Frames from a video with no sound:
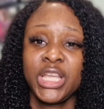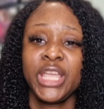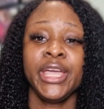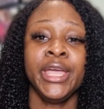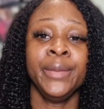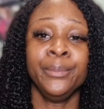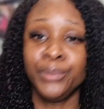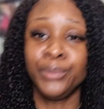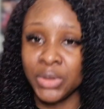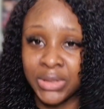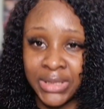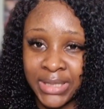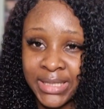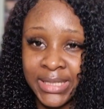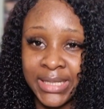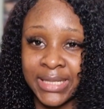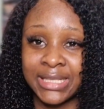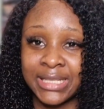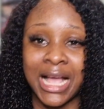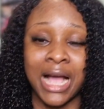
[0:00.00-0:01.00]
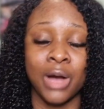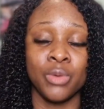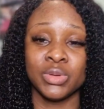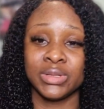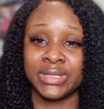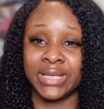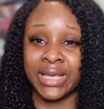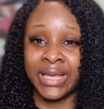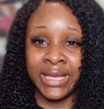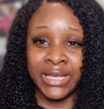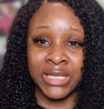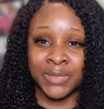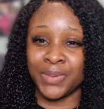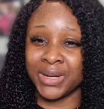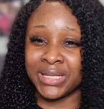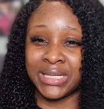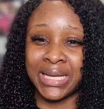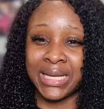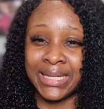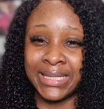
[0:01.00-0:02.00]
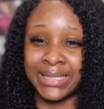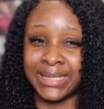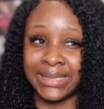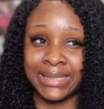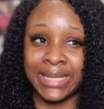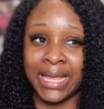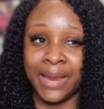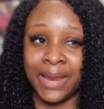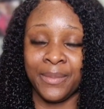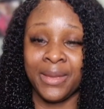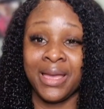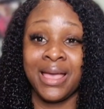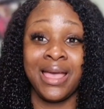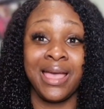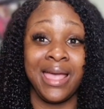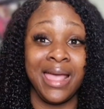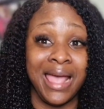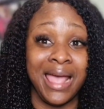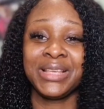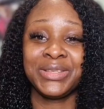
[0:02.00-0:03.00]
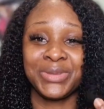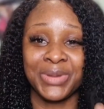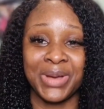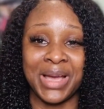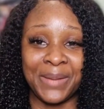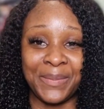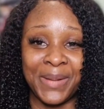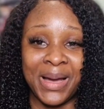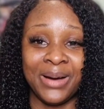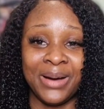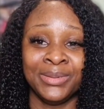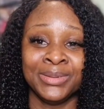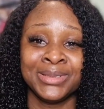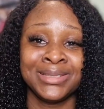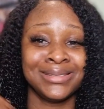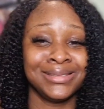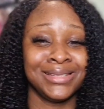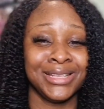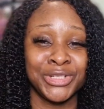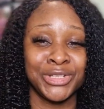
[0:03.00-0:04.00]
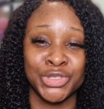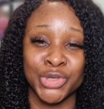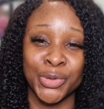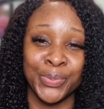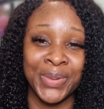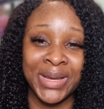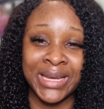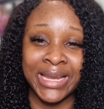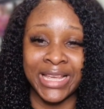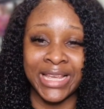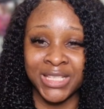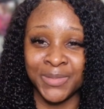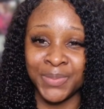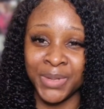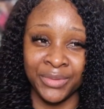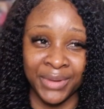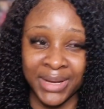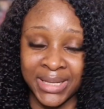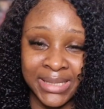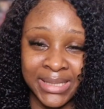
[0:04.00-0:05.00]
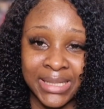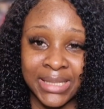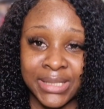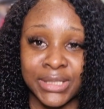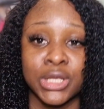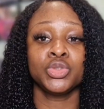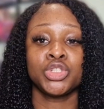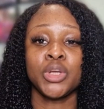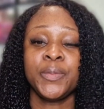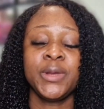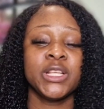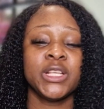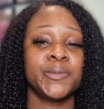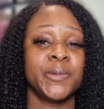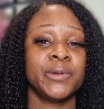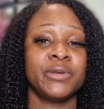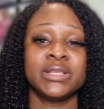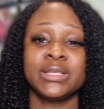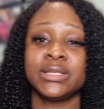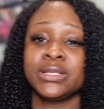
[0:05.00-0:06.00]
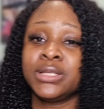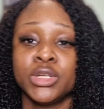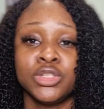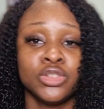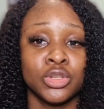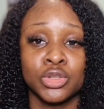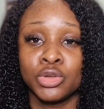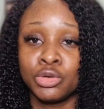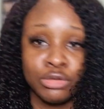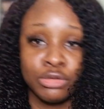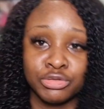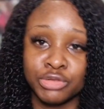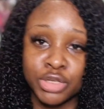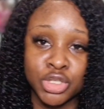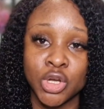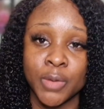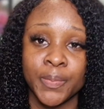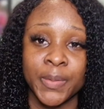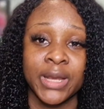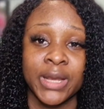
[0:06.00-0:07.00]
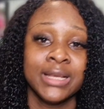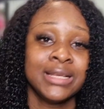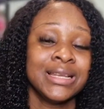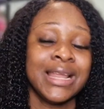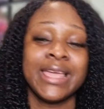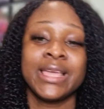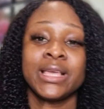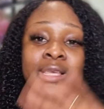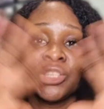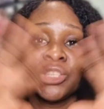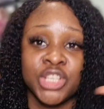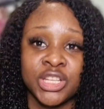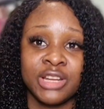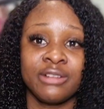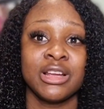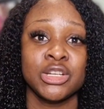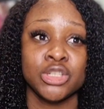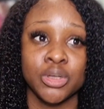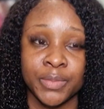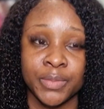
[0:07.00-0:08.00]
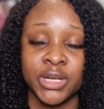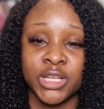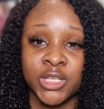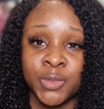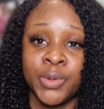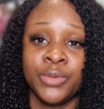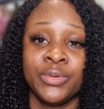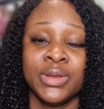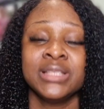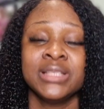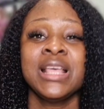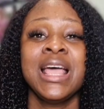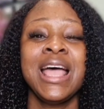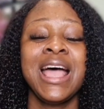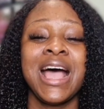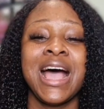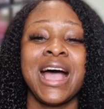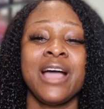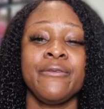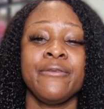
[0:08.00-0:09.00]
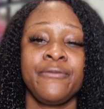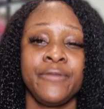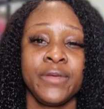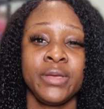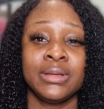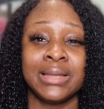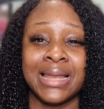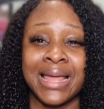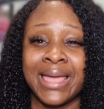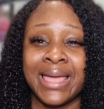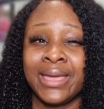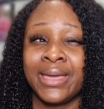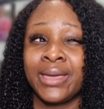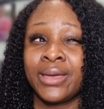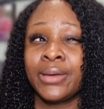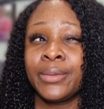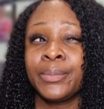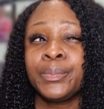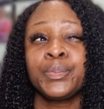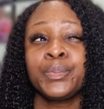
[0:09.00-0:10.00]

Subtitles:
In both cities, I would say is practically the same. Let's talk about the shopping experiences. Shopping experiences is not grocery shopping, like general shopping experience. I feel like